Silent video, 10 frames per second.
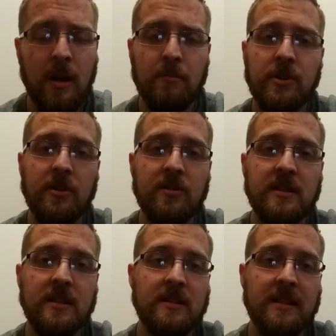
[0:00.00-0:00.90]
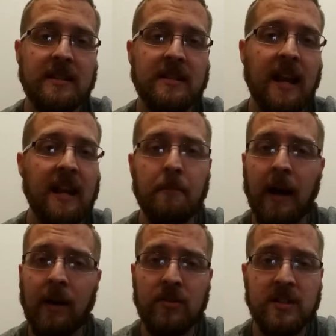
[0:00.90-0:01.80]
produces insane
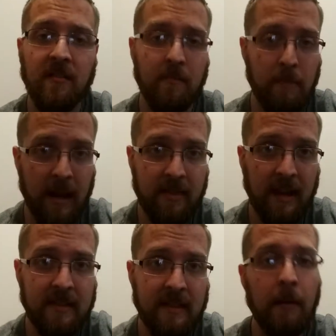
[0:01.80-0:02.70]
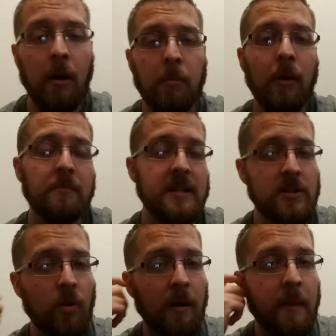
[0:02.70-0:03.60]
amounts of methane that are pumped
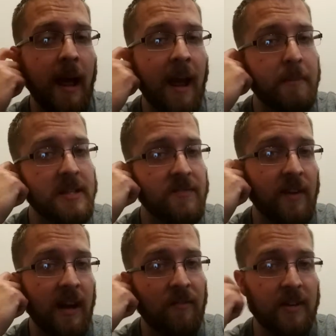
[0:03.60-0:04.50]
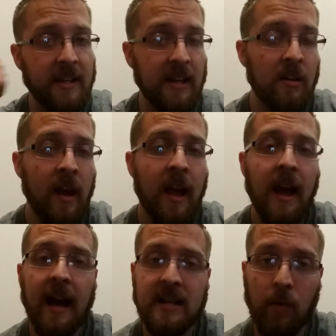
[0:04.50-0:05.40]
into our atmosphere every year
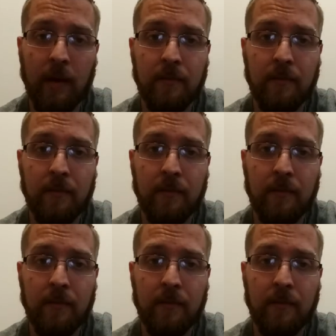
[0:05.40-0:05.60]
as well.